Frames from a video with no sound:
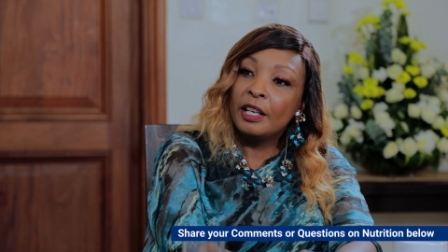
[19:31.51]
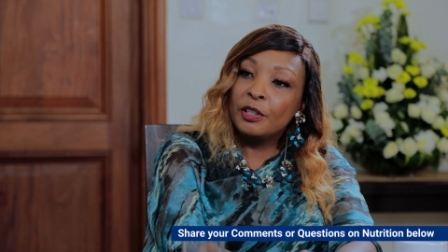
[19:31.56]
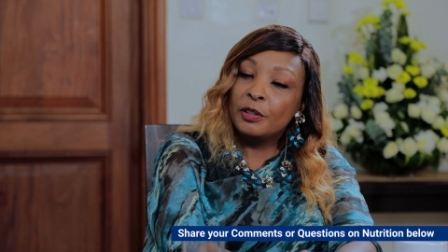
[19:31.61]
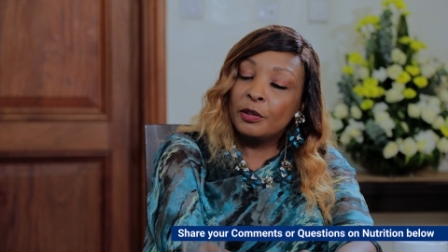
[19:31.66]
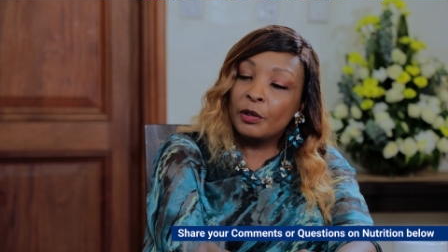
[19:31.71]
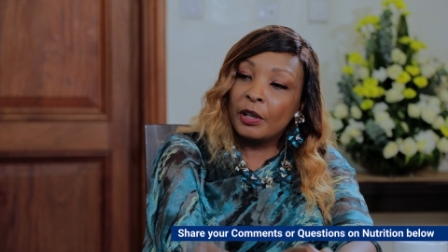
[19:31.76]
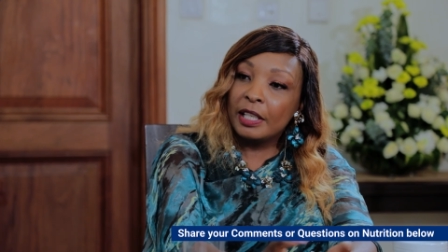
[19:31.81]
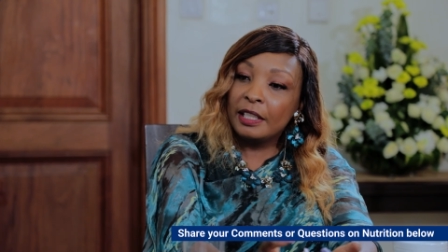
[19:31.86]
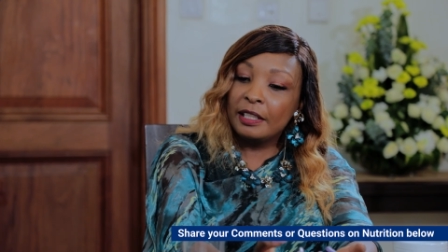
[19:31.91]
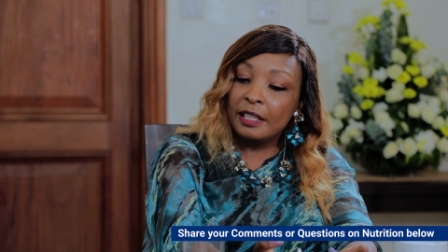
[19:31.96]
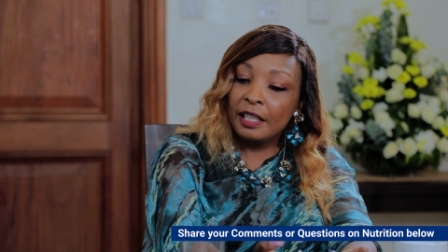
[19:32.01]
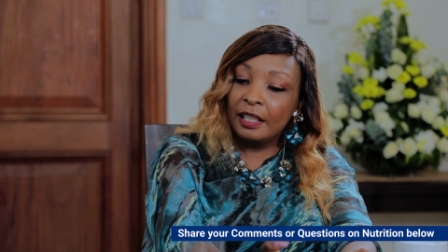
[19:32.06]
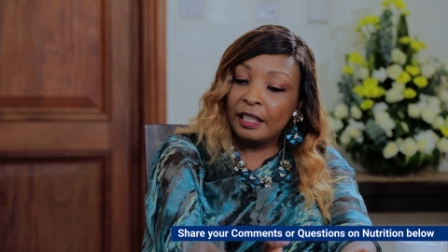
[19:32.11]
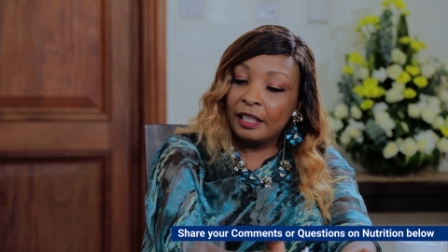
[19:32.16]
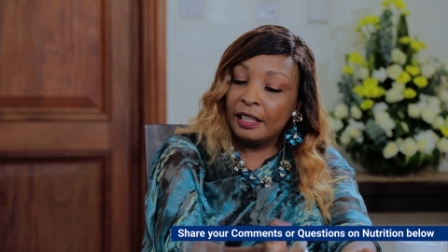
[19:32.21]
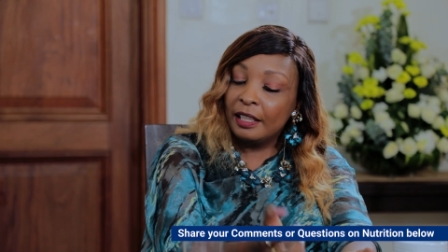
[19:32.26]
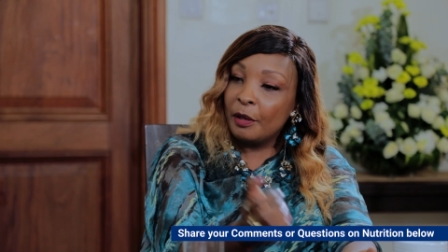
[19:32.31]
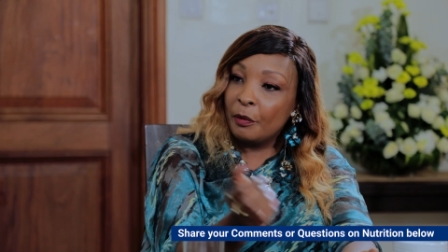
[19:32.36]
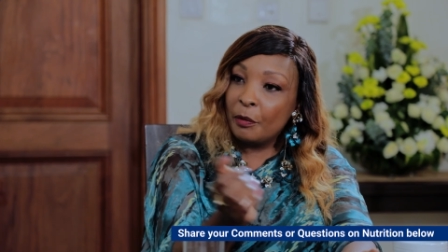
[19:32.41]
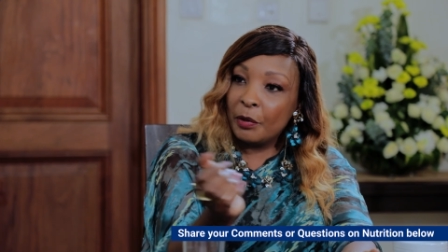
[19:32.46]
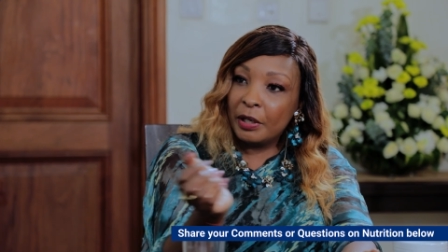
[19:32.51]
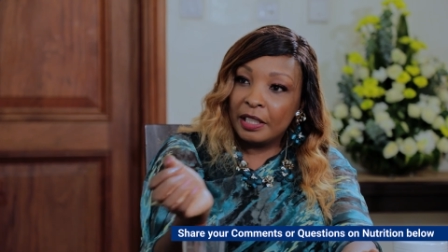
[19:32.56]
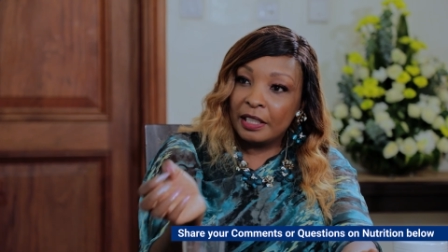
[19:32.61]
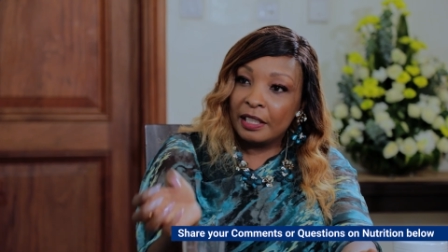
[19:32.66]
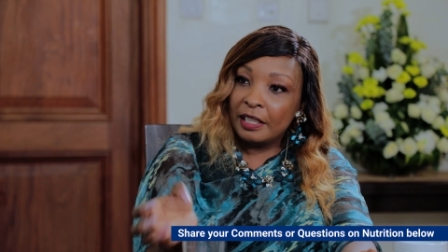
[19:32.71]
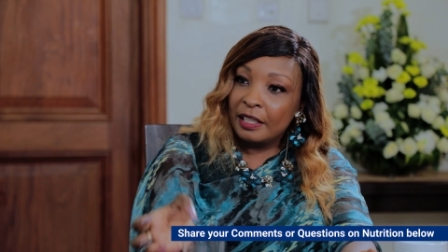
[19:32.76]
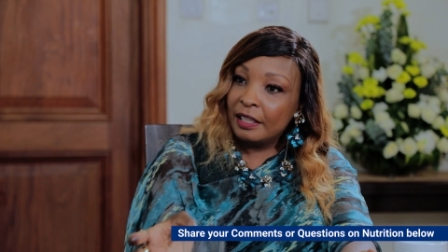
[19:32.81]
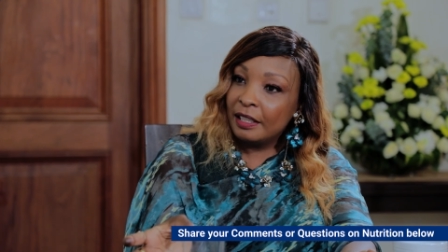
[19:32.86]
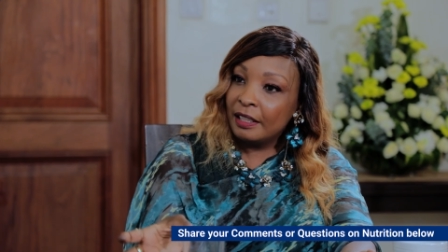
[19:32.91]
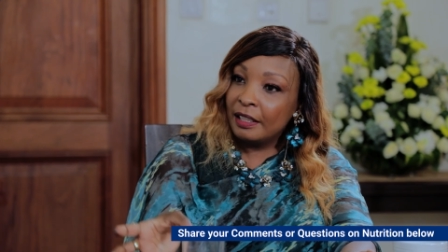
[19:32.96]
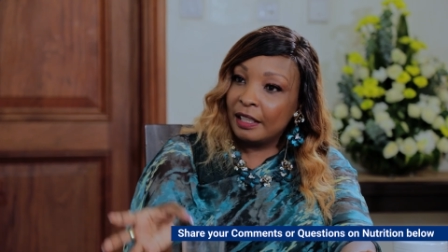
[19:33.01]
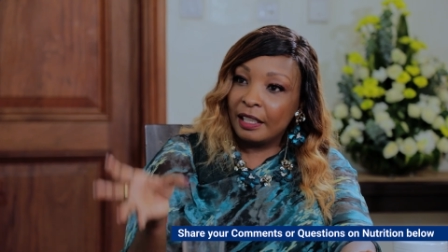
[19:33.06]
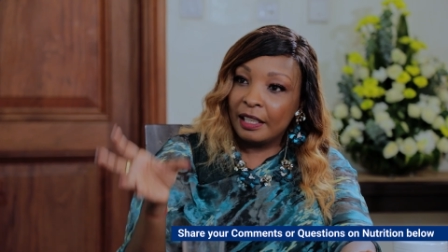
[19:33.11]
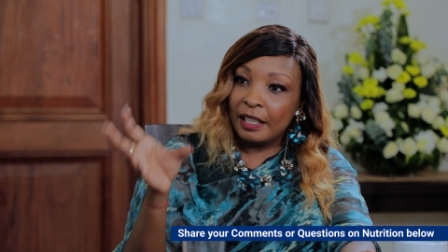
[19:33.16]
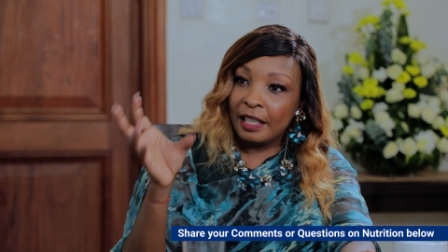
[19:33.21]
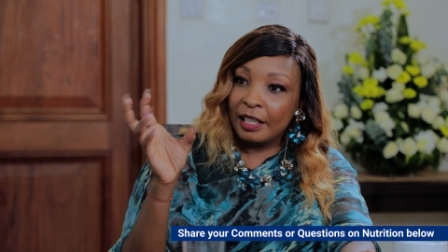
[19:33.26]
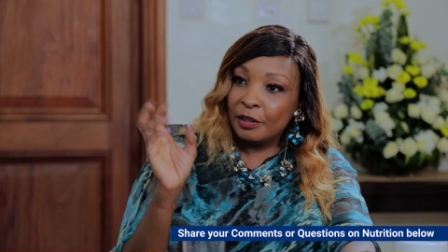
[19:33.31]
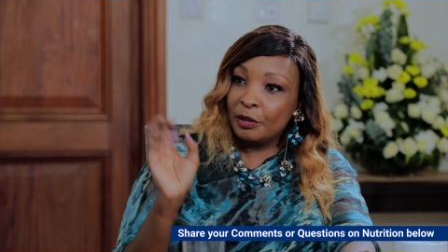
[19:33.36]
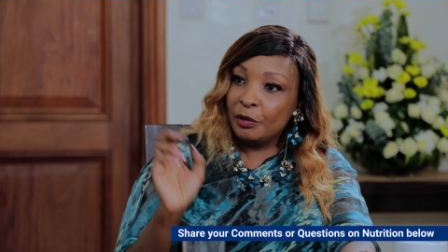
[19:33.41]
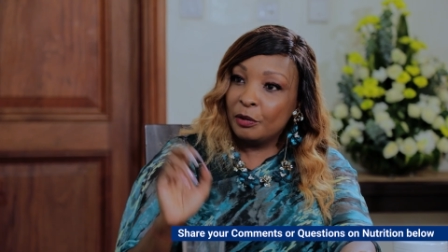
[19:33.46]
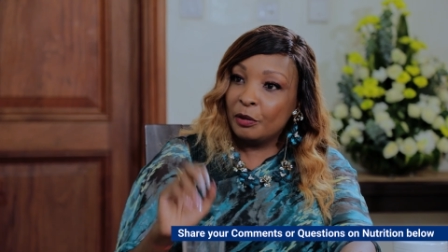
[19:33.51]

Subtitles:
So you can take it the way it is in the glass.